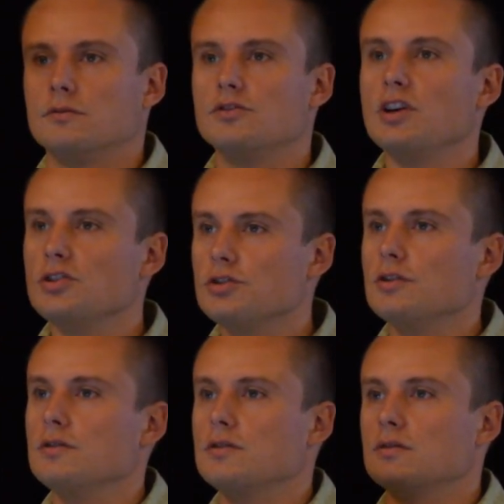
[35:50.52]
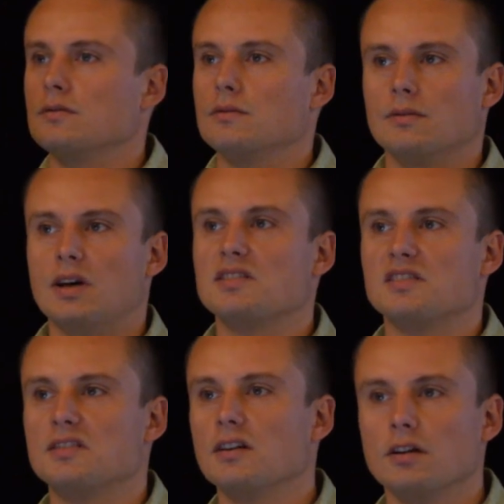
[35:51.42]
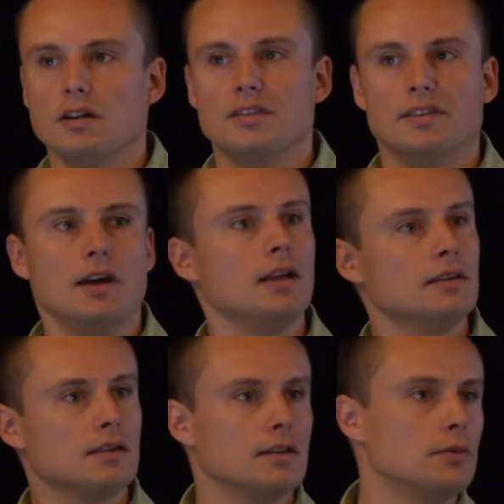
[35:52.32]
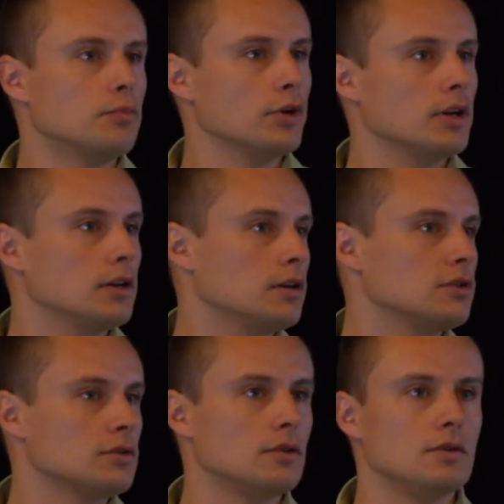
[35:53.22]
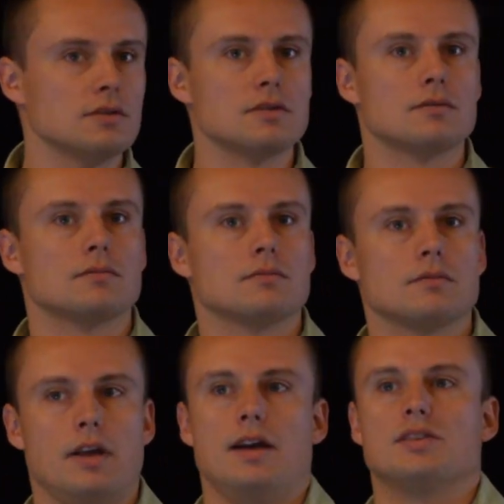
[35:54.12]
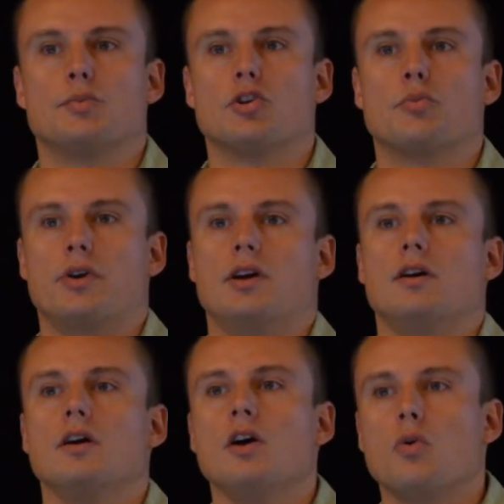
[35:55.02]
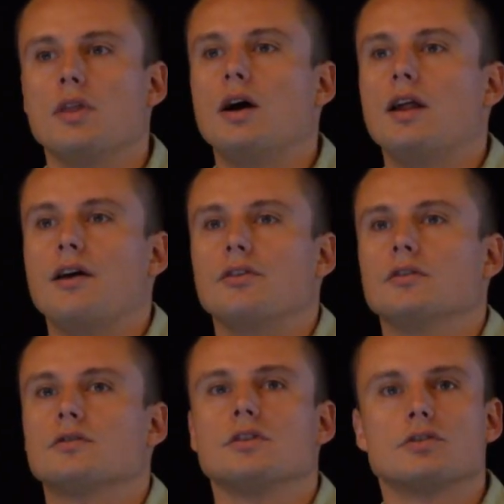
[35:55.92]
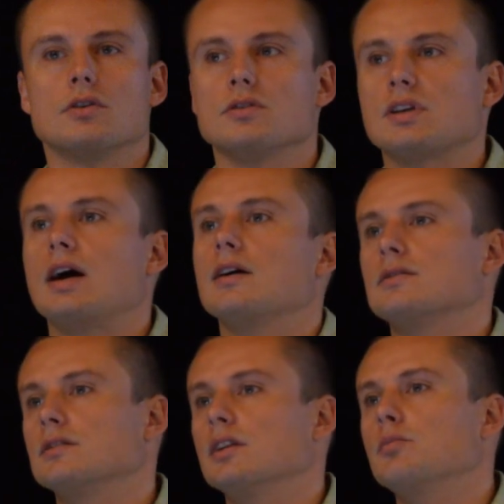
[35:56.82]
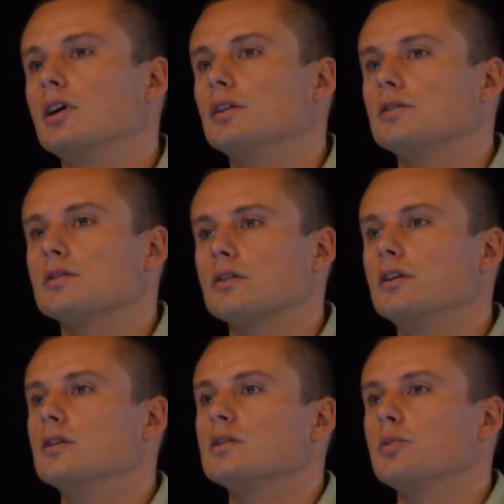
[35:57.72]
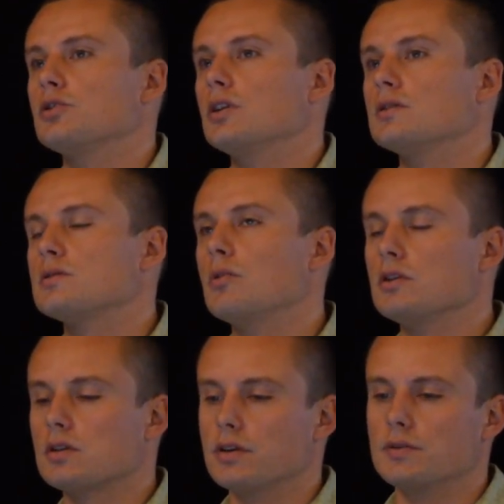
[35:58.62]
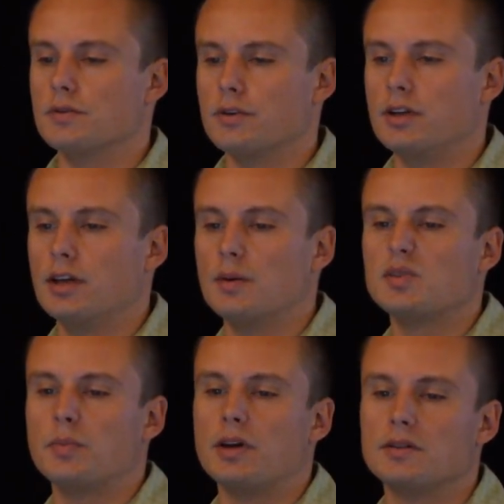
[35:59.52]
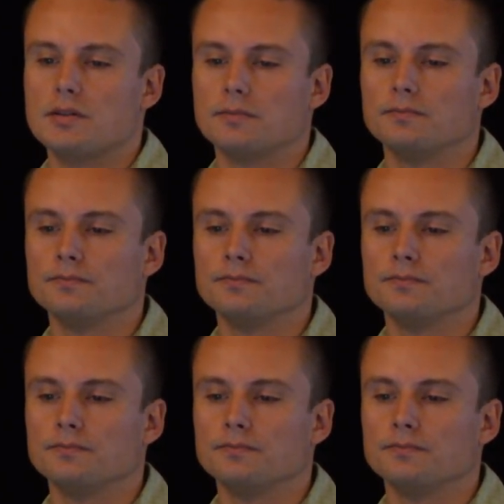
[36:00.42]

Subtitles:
gestures as a signal of intent and then bring in controls as appropriate without having those controls constantly be on the screen, especially on small screens where they're eating up space.